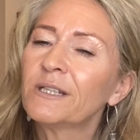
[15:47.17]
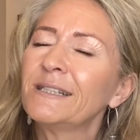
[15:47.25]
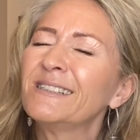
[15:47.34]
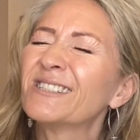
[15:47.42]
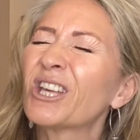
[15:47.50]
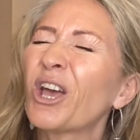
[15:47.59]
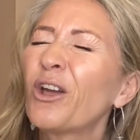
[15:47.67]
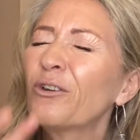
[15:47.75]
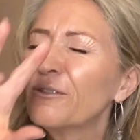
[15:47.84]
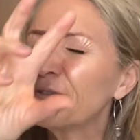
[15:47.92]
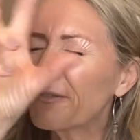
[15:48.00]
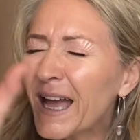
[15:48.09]

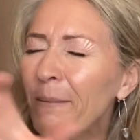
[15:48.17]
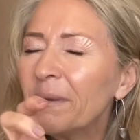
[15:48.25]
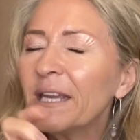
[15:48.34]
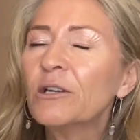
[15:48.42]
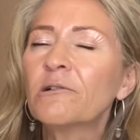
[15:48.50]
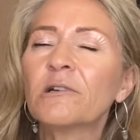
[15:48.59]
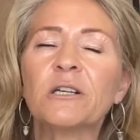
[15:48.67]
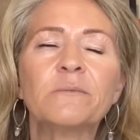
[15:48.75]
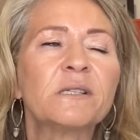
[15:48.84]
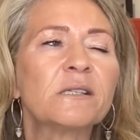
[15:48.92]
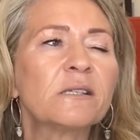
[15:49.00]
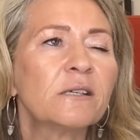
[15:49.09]
internal family groups,